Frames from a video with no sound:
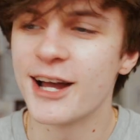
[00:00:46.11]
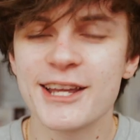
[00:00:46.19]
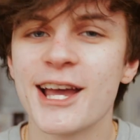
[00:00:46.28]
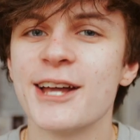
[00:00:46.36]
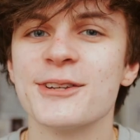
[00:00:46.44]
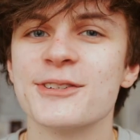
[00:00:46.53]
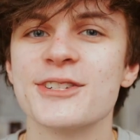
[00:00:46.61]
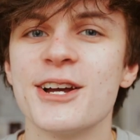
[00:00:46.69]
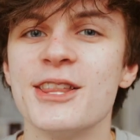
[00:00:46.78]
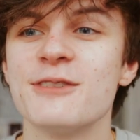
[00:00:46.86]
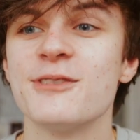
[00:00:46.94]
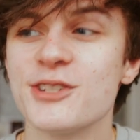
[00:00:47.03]
I cannot
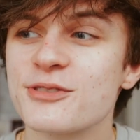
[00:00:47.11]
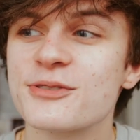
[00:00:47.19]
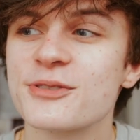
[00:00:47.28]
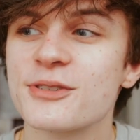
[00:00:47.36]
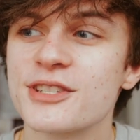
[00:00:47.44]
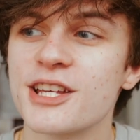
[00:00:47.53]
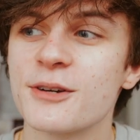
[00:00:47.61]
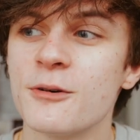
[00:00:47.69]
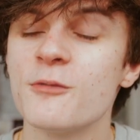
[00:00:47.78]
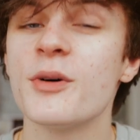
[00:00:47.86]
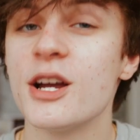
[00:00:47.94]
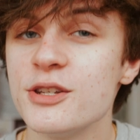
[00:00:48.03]
cite the original source of that
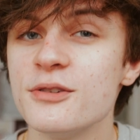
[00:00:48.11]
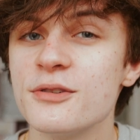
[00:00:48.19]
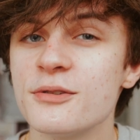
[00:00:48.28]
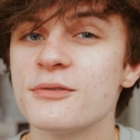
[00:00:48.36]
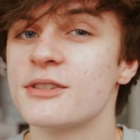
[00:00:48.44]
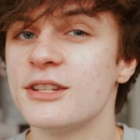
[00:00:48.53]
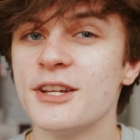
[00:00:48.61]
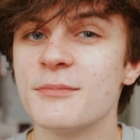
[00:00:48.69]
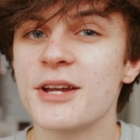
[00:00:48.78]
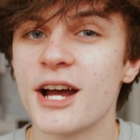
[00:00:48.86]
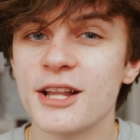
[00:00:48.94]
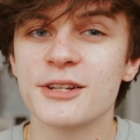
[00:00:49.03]
quote, but I do know it was a
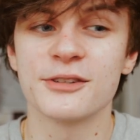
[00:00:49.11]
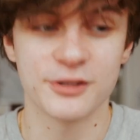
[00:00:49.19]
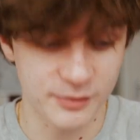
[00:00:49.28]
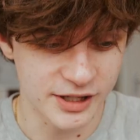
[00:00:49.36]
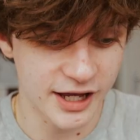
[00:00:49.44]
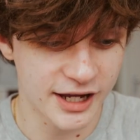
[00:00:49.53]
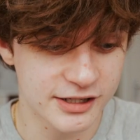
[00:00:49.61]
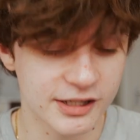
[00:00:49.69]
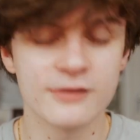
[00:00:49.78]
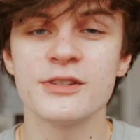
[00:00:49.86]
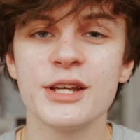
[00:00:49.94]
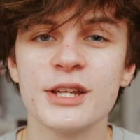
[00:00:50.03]
Liam Gallagher tweet, and
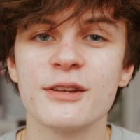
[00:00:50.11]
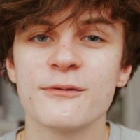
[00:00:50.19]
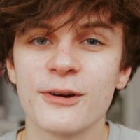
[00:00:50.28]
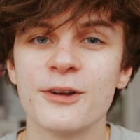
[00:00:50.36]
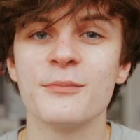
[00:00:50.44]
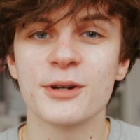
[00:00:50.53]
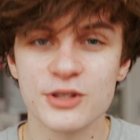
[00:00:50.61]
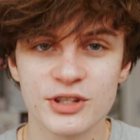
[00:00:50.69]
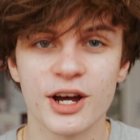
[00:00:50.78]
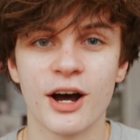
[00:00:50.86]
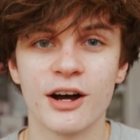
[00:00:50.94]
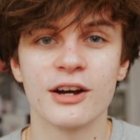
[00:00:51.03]
I've taken it very much
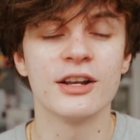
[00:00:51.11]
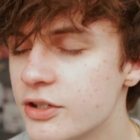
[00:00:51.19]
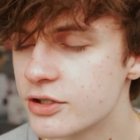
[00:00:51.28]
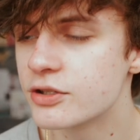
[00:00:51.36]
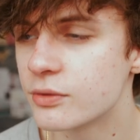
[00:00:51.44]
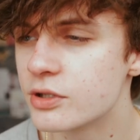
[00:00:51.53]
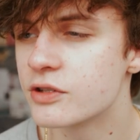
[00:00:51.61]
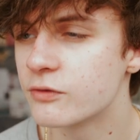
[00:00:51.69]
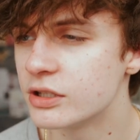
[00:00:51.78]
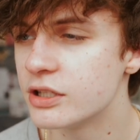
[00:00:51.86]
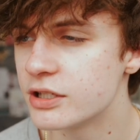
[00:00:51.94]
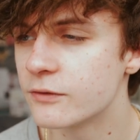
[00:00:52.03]
to heart. This is always a
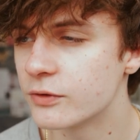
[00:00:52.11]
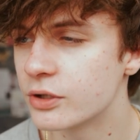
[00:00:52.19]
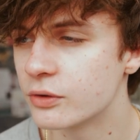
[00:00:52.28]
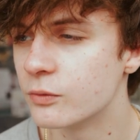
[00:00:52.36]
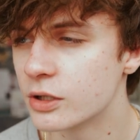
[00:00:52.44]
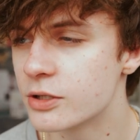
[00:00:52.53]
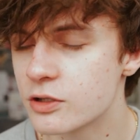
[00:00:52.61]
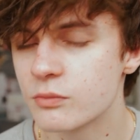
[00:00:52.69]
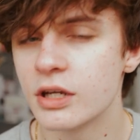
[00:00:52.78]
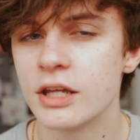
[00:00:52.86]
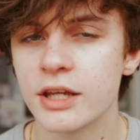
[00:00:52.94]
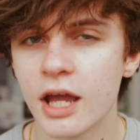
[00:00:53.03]
really difficult one to
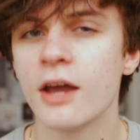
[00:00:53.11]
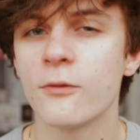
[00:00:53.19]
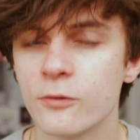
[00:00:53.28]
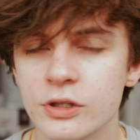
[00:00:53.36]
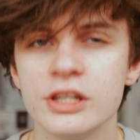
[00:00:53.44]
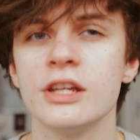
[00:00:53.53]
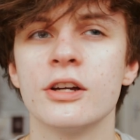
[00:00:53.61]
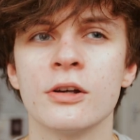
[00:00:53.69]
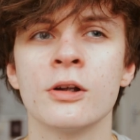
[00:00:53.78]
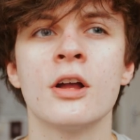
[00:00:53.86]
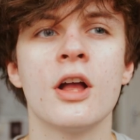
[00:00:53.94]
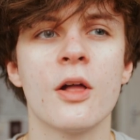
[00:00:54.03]
make. Every
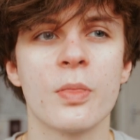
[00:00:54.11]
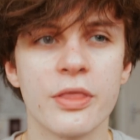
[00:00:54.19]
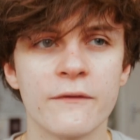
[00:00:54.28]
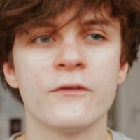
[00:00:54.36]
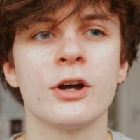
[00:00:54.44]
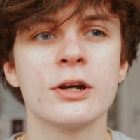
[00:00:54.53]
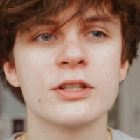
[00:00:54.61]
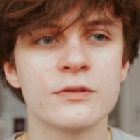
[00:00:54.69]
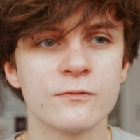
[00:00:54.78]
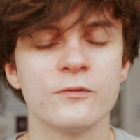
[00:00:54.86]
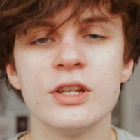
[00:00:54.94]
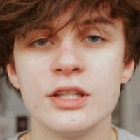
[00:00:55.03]
year, the
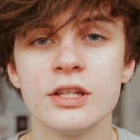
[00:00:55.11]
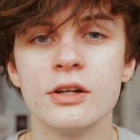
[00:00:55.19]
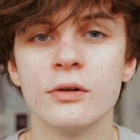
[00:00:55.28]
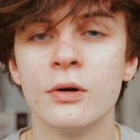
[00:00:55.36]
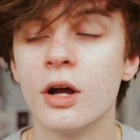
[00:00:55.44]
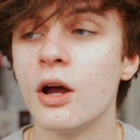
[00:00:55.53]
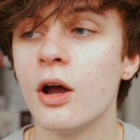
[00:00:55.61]
first video.